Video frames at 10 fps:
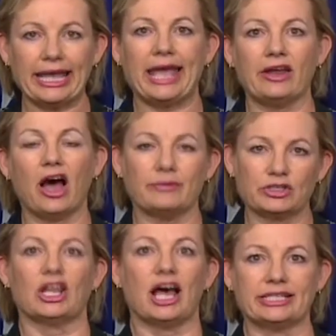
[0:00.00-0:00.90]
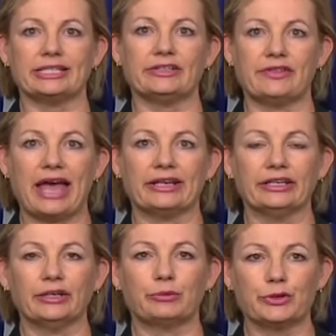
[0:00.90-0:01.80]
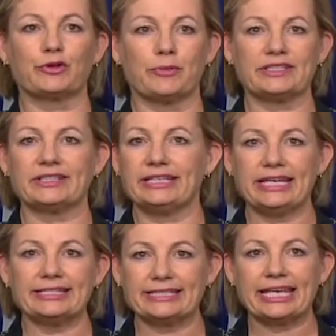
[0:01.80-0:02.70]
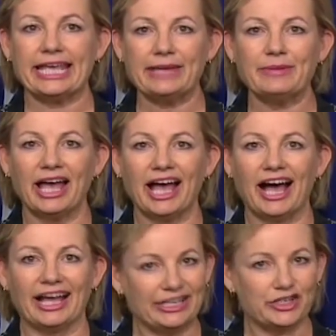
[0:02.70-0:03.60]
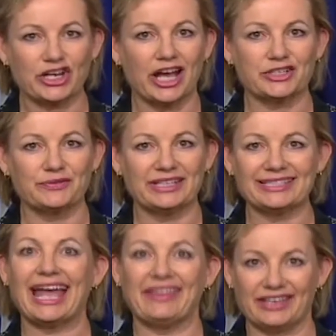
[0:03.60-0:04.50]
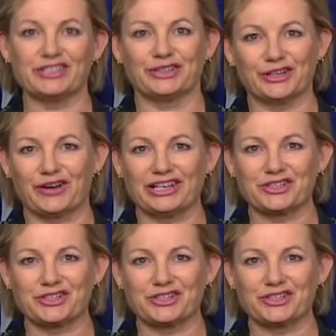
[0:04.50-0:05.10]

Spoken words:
again, I'm delighted that Bruce Robinson and his team are in charge of this and they're doing a